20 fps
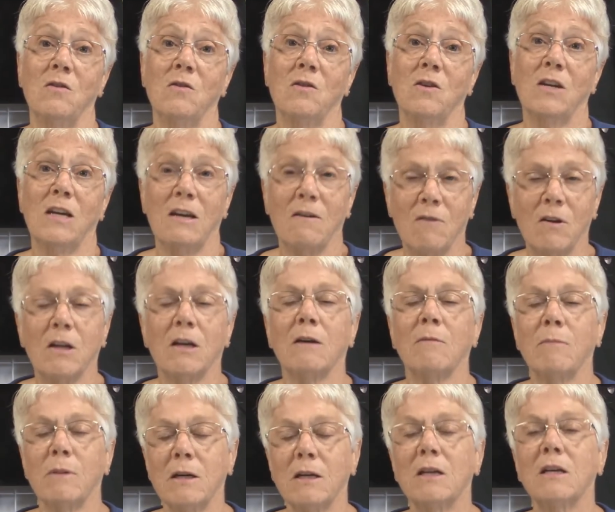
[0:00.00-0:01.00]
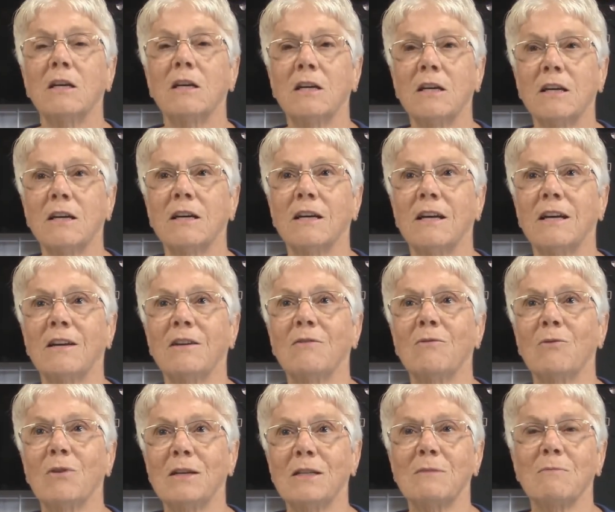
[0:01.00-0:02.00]
gave it up
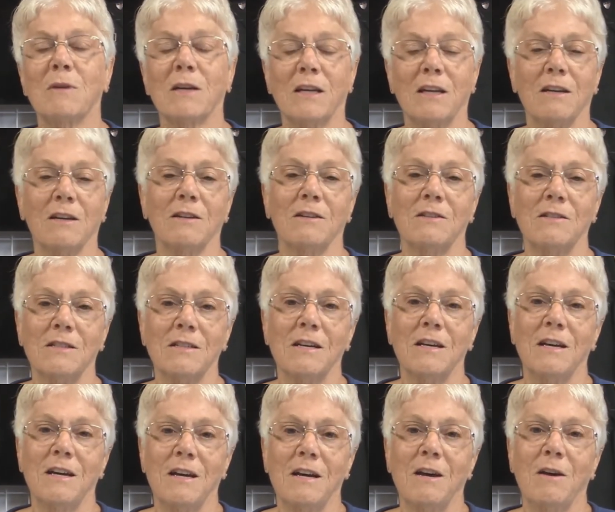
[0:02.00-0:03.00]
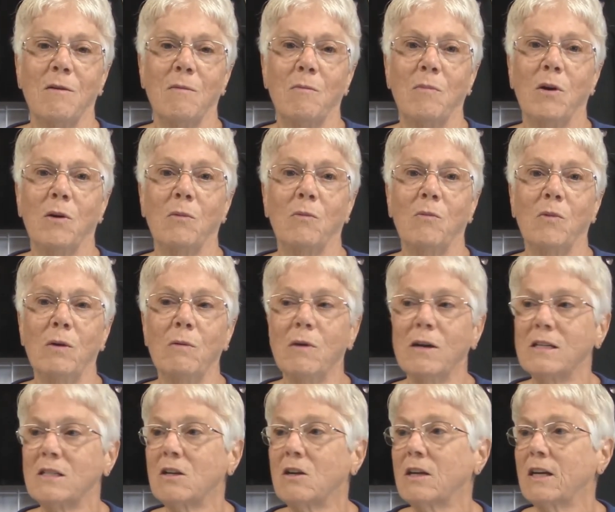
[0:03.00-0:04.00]
and raised my kids. But we
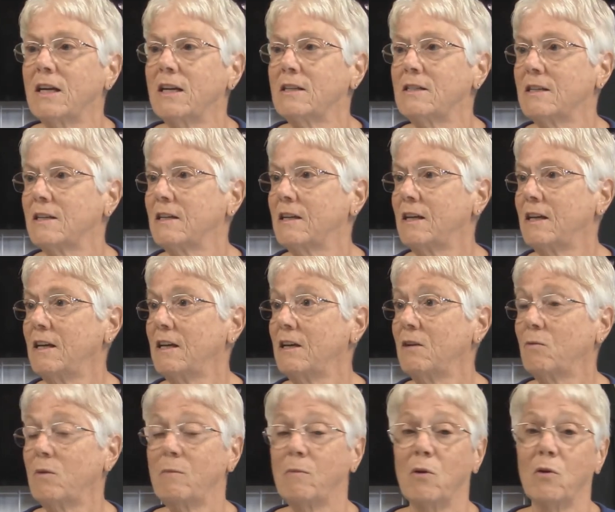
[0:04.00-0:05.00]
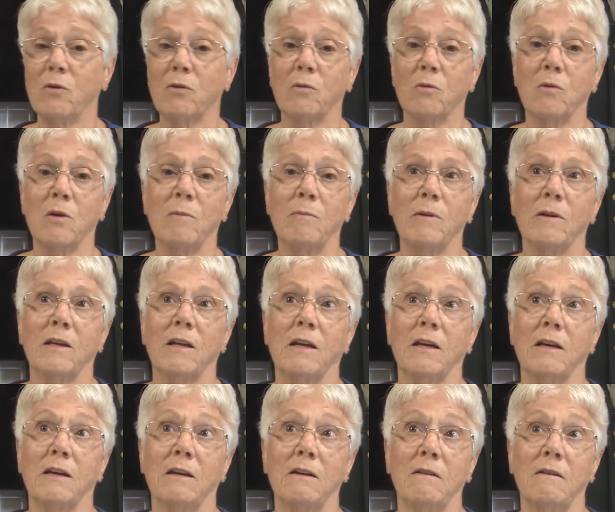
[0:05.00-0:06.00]
raised our kids in Kent. We both grew up in
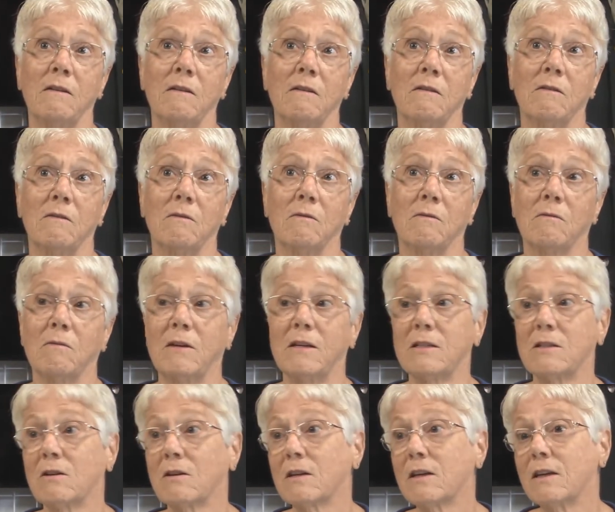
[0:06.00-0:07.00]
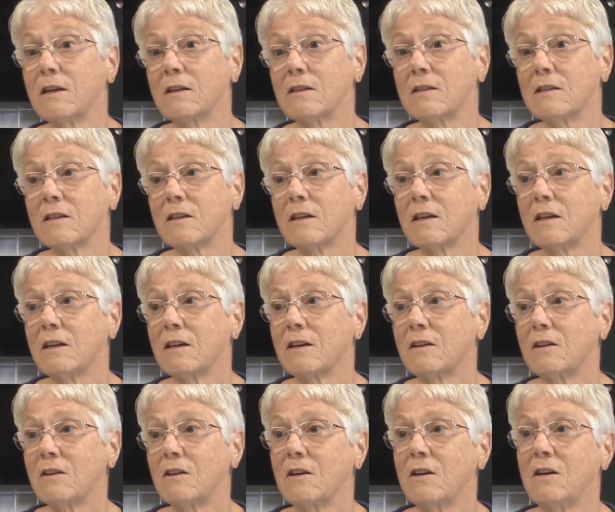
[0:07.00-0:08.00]
Kent, raised our kids in
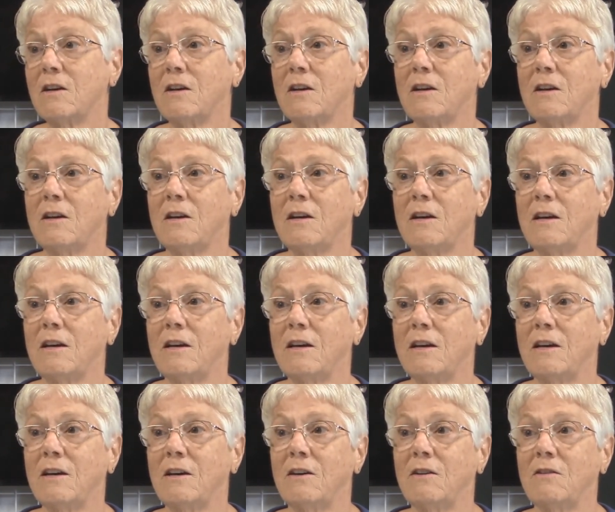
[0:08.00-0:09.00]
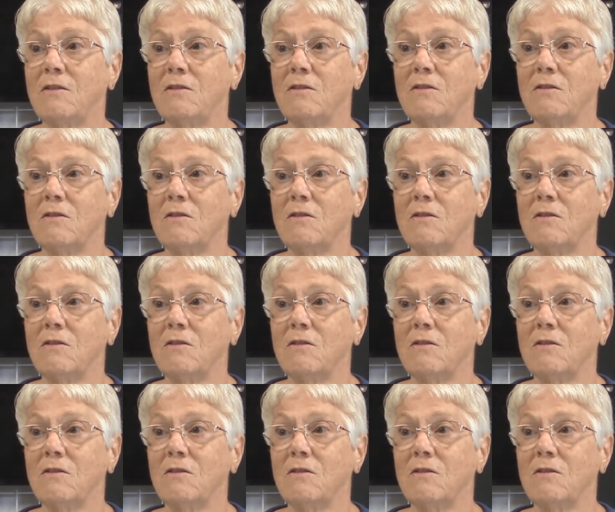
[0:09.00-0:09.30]
Kent, and